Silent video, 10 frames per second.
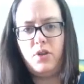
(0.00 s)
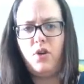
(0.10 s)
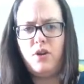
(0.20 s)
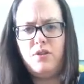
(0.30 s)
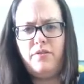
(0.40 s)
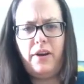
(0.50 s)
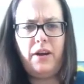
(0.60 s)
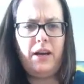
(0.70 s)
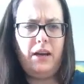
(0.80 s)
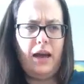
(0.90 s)
So they're also
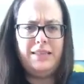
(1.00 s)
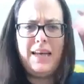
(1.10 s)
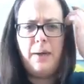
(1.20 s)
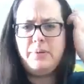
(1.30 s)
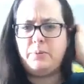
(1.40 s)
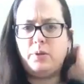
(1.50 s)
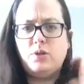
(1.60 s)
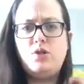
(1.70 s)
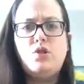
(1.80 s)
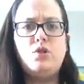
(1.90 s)
very
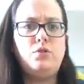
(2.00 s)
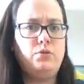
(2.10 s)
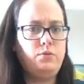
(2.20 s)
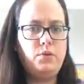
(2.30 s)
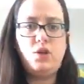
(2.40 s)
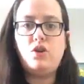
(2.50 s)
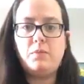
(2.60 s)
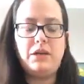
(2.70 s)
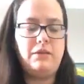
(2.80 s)
adaptable to human